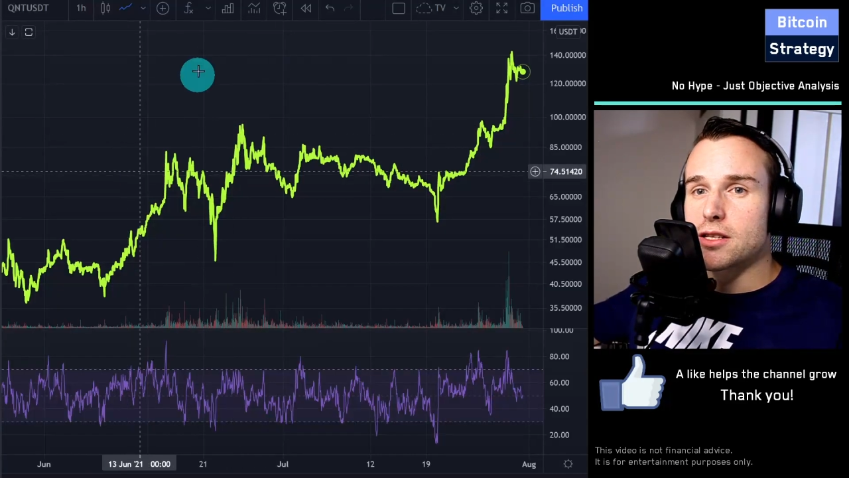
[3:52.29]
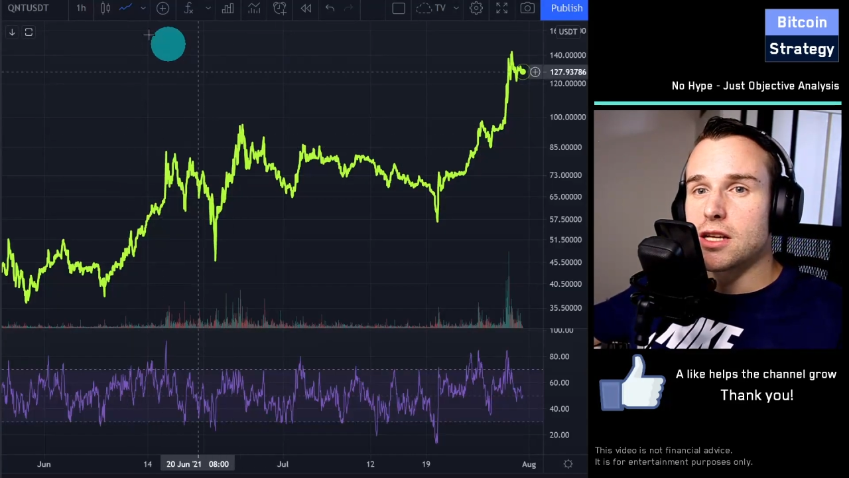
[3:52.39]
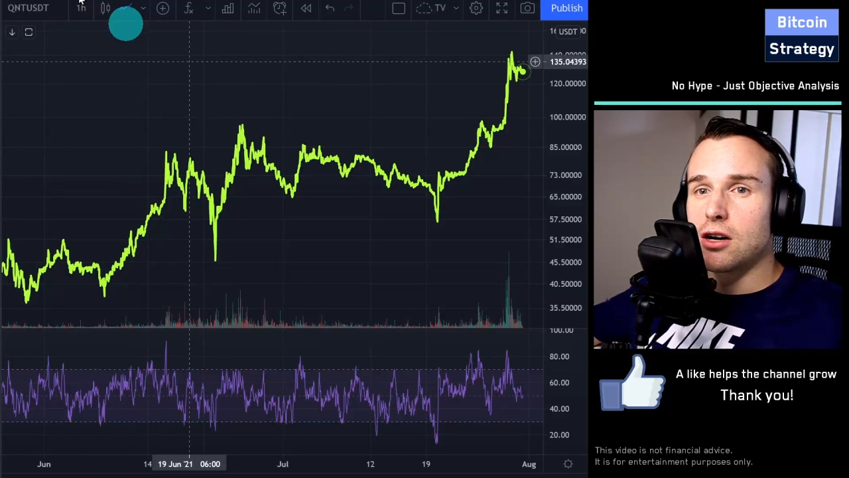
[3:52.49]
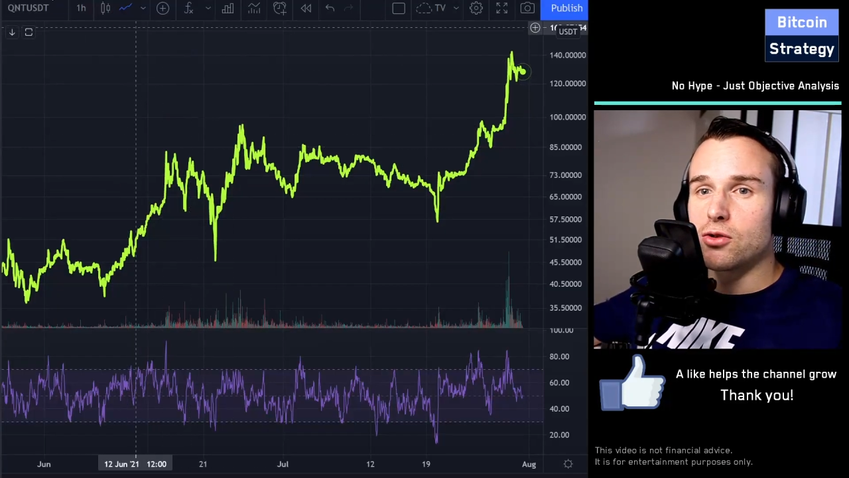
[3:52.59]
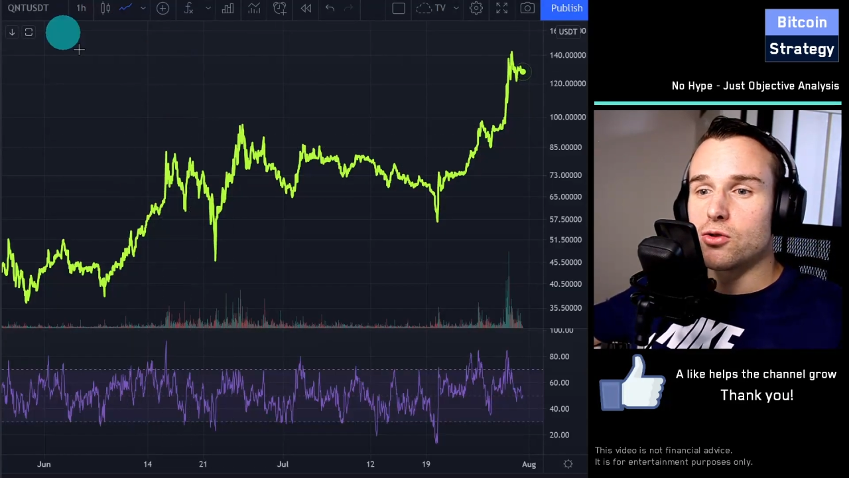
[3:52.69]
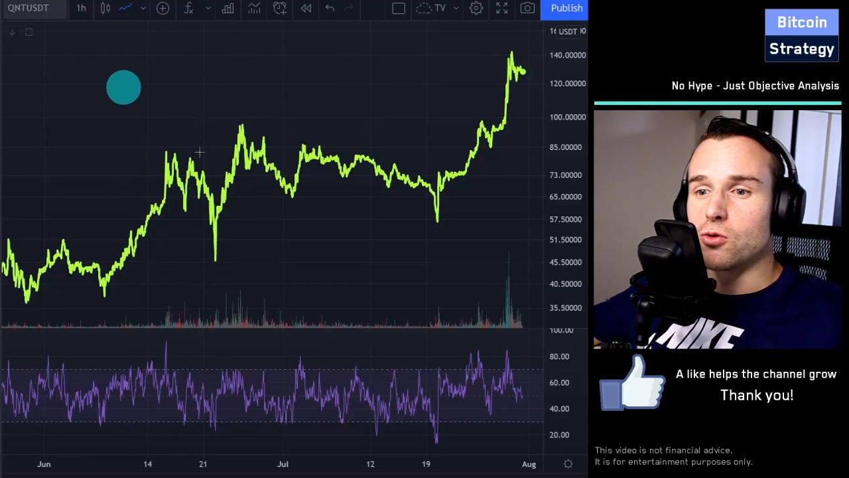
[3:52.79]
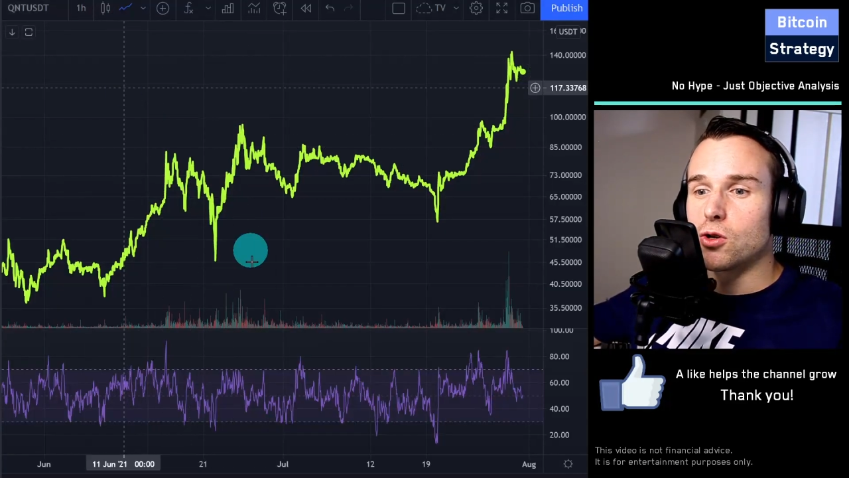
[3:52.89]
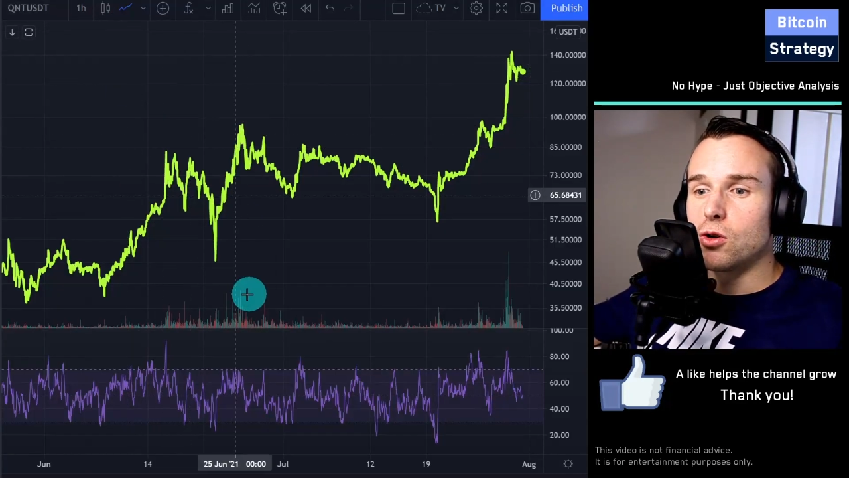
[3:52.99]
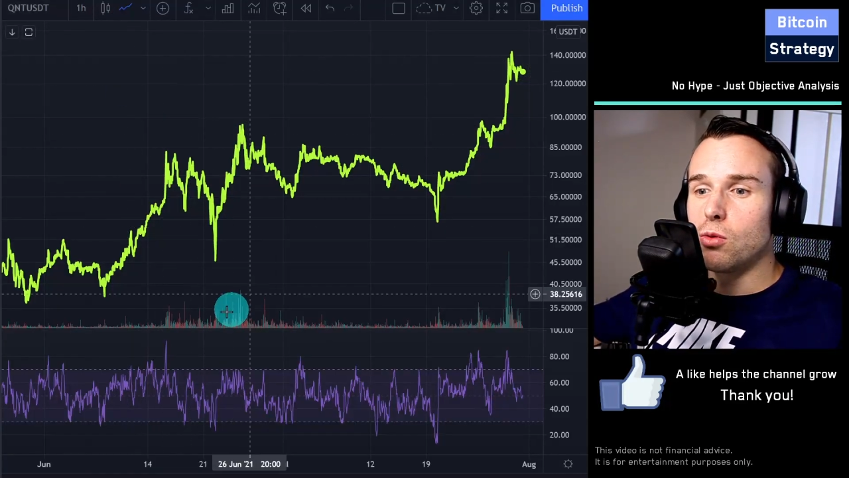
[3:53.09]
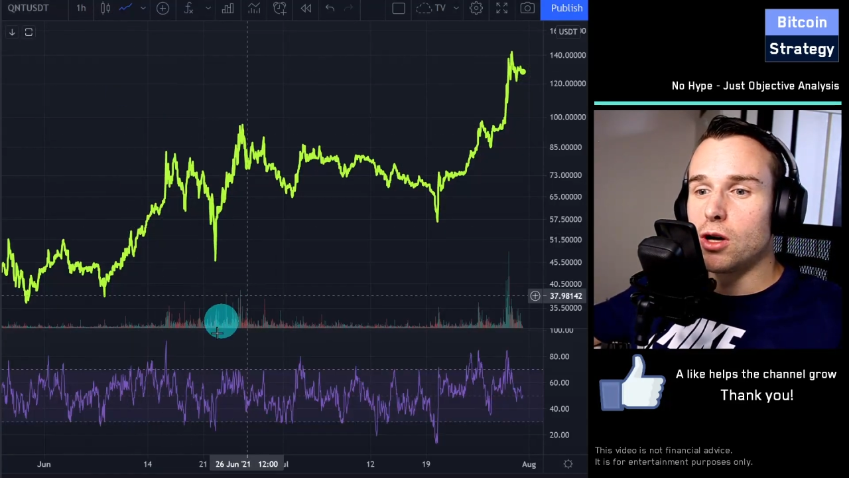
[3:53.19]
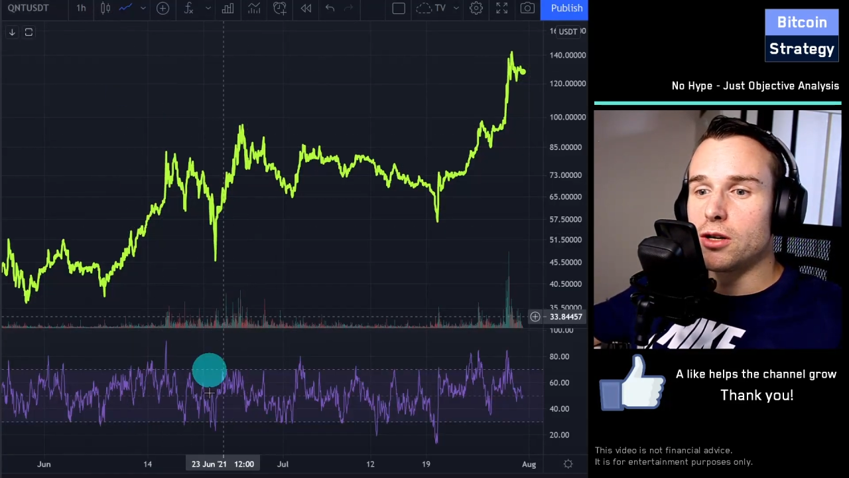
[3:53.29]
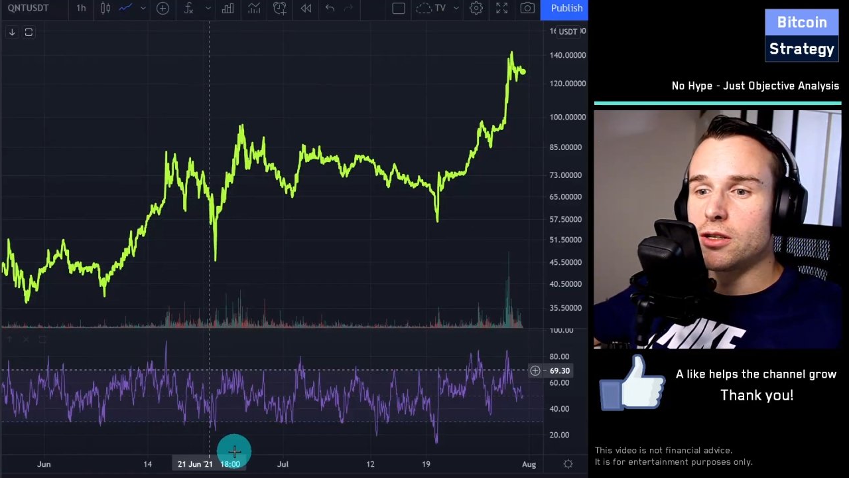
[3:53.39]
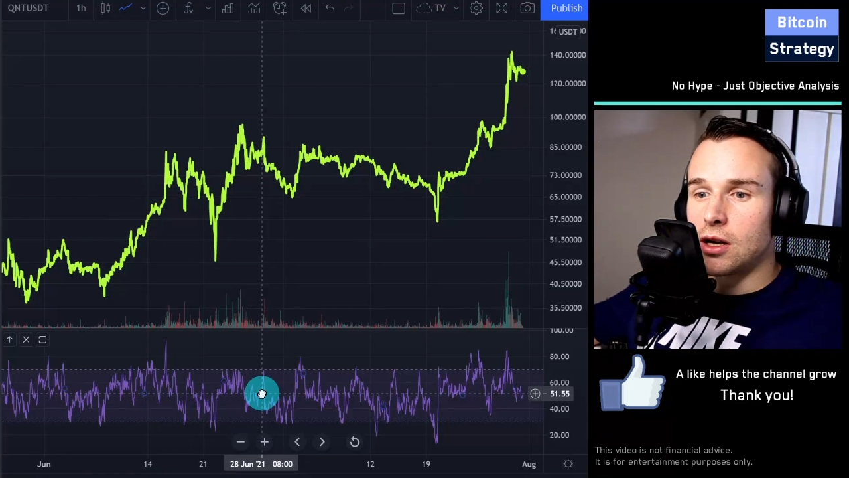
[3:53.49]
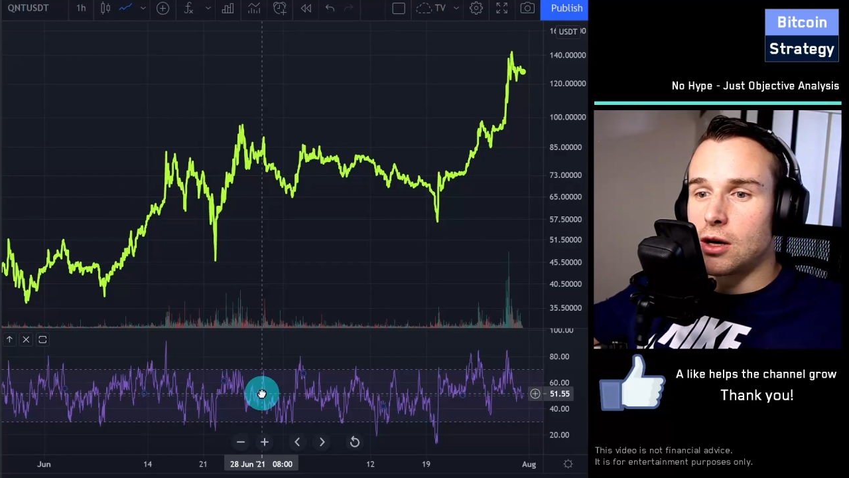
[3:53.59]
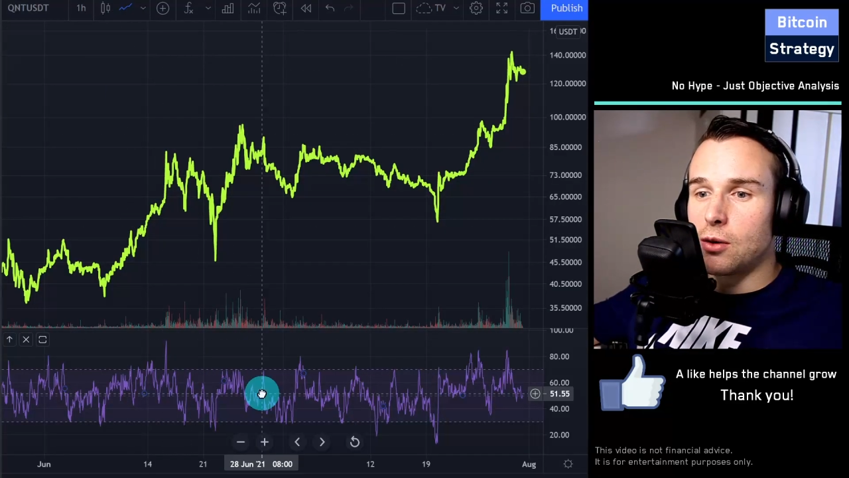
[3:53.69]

now to quant,